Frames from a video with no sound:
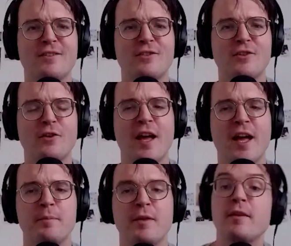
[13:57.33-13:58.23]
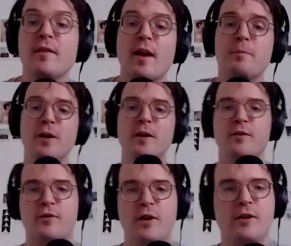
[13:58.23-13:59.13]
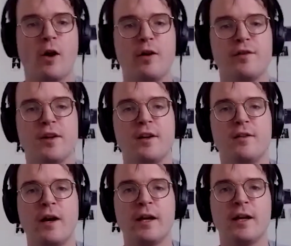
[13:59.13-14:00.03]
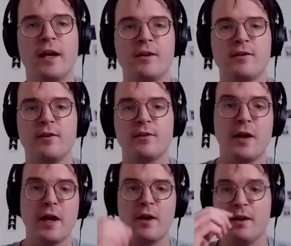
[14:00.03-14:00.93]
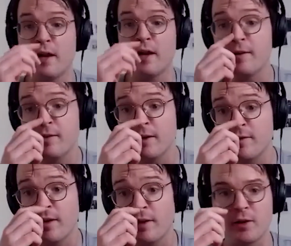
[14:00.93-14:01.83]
Sure am. There's like pretty strict COVID regulations around the casting and stuff.